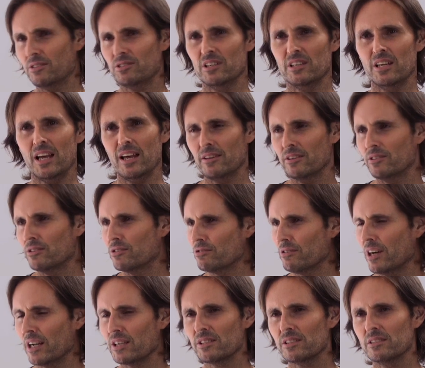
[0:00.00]
That's another
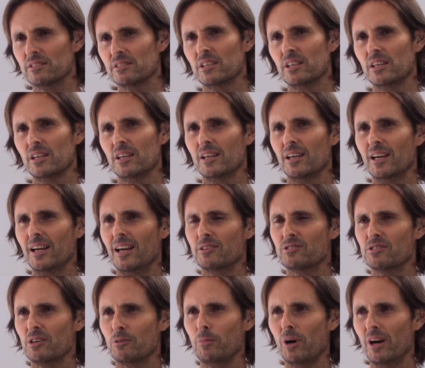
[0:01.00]
distraction.
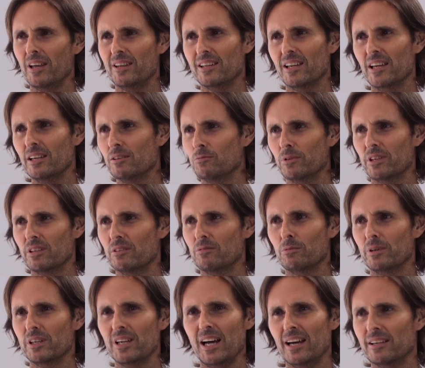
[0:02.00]
And so by the end,
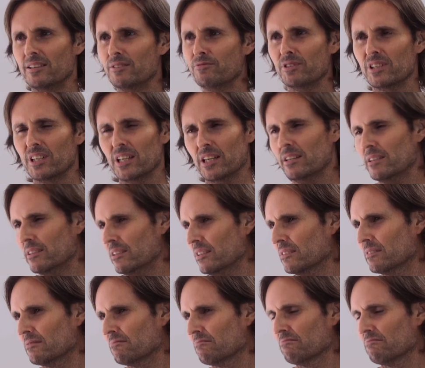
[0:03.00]
we hardly feel anything.